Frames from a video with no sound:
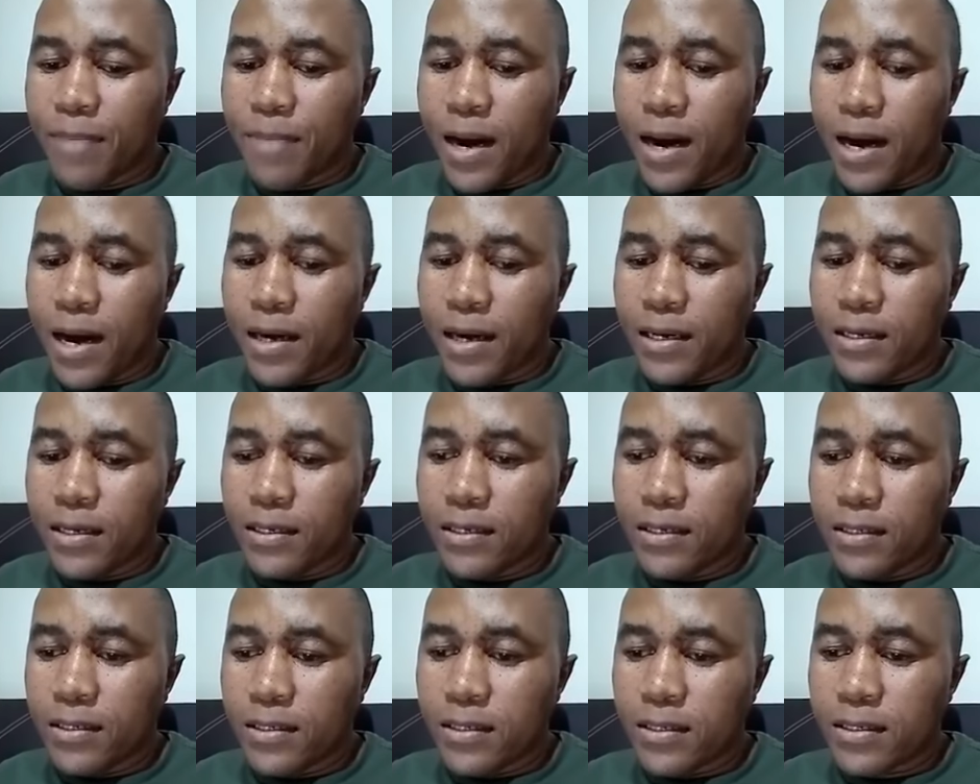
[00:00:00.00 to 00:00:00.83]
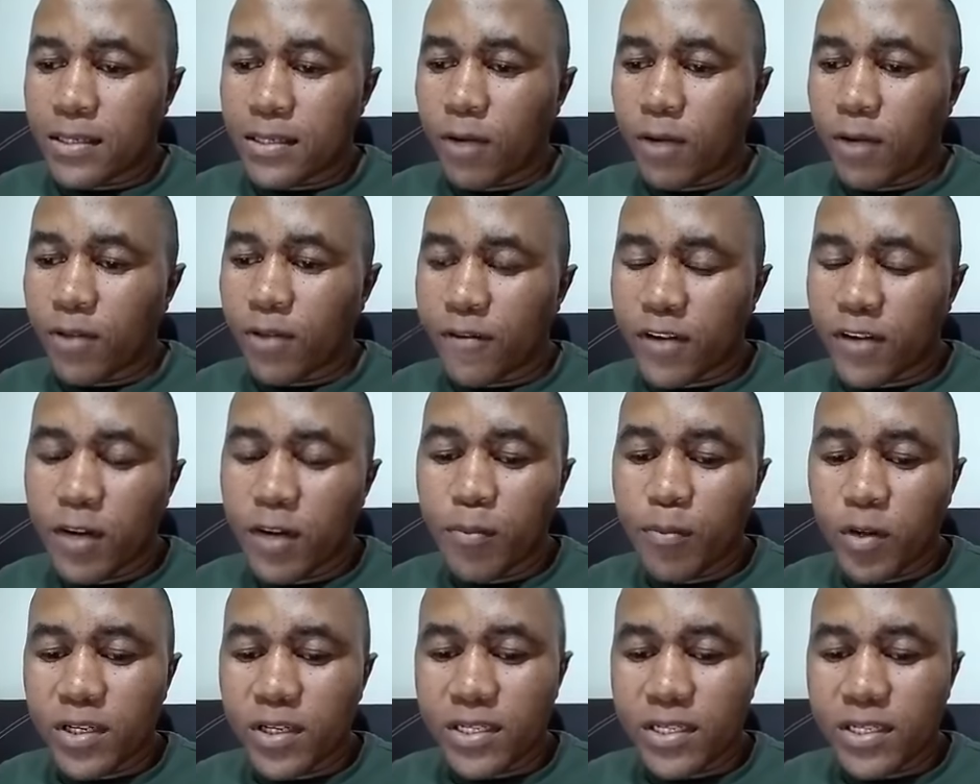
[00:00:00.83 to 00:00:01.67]
by South African
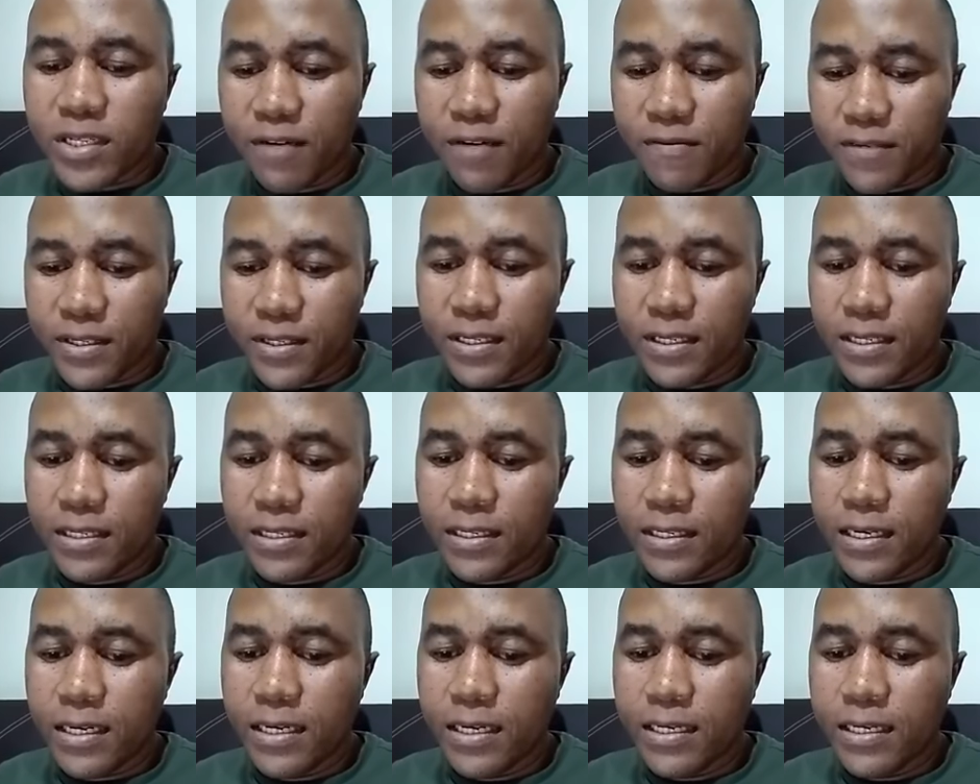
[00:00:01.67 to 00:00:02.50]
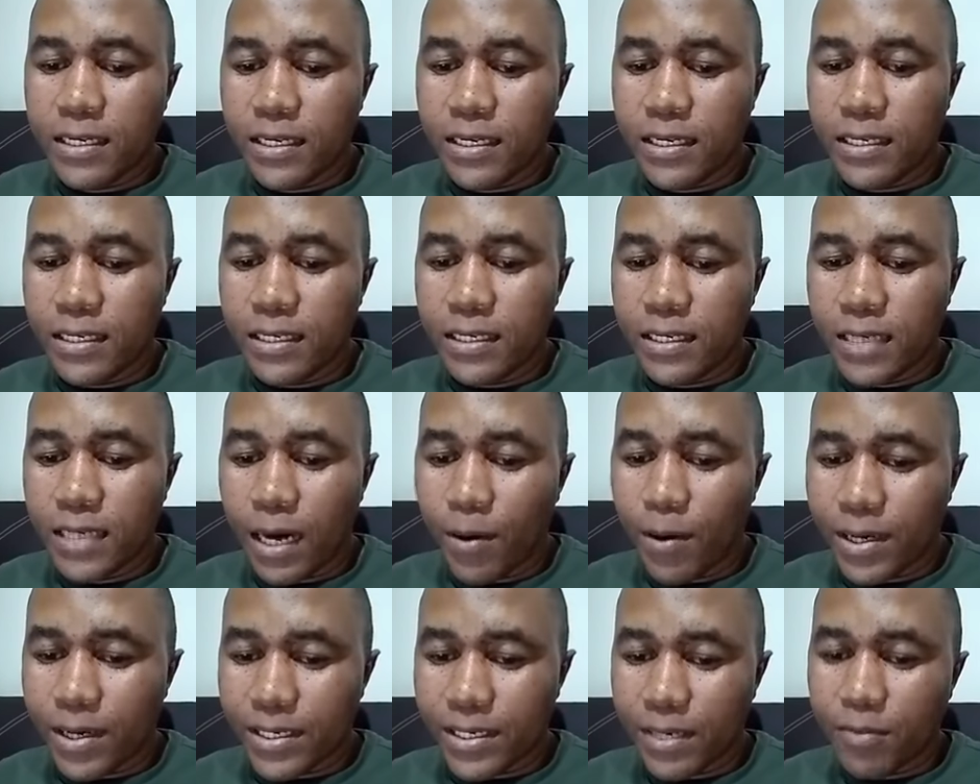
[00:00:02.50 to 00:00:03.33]
Police Services in, in, in
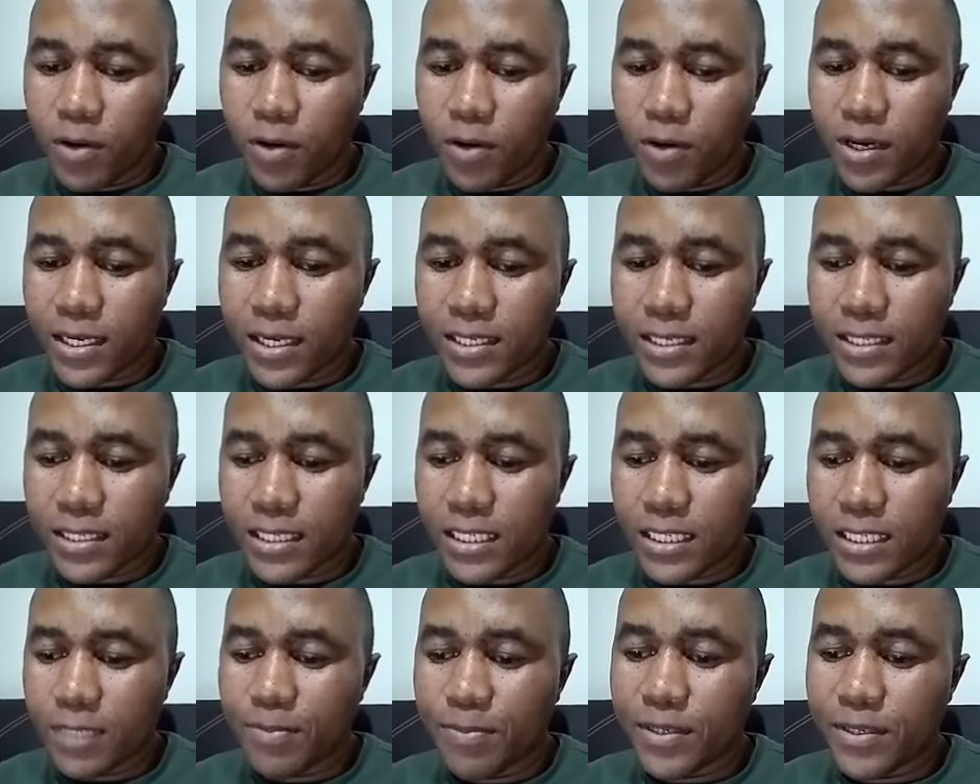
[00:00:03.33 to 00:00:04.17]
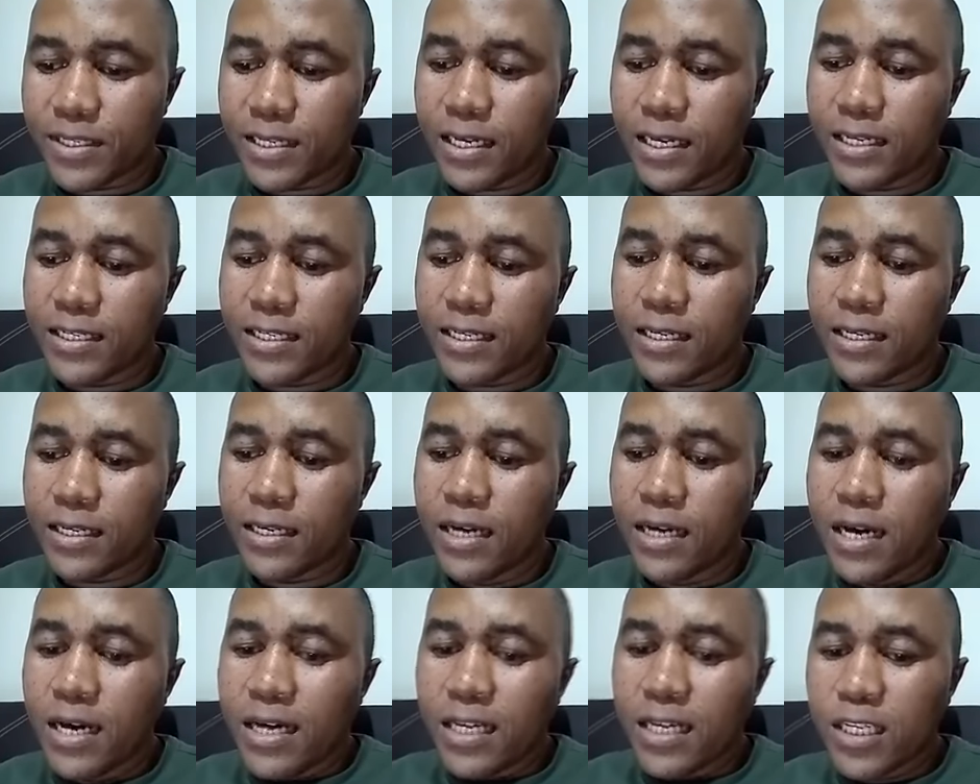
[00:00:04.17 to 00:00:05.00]
our democratic dispensation
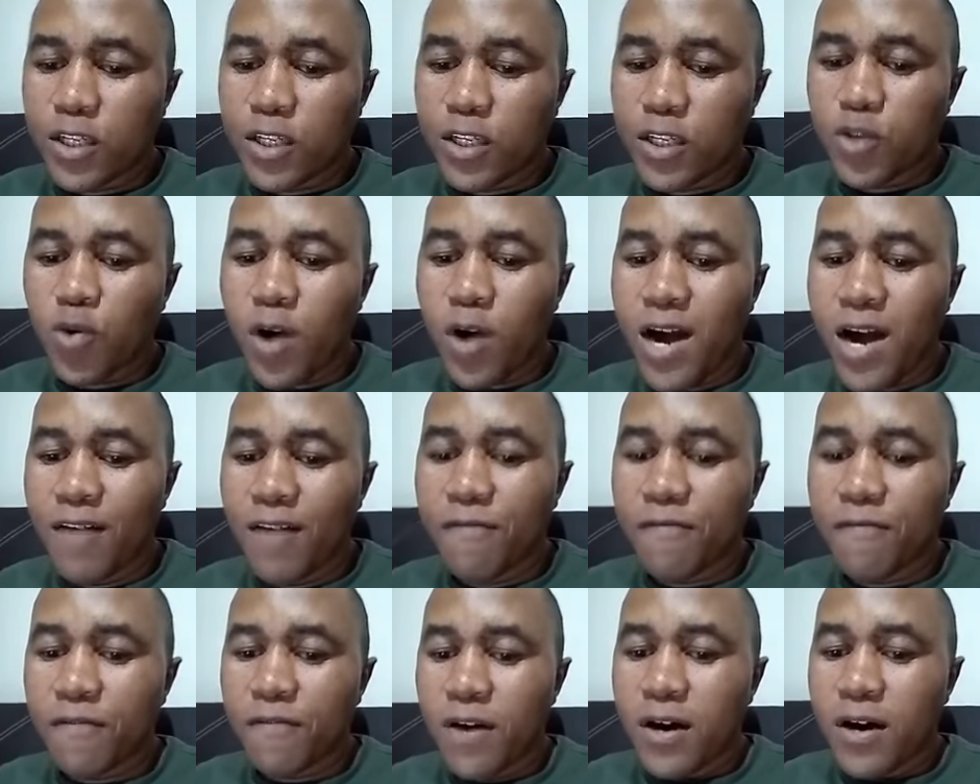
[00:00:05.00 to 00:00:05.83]
is to have